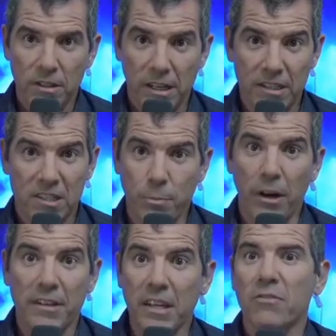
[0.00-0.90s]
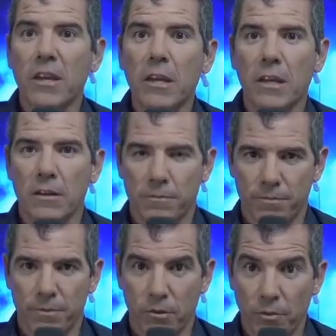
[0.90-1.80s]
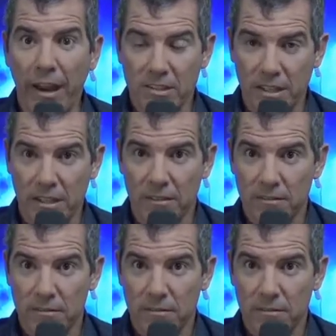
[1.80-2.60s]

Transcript: its Sputnik V vaccine.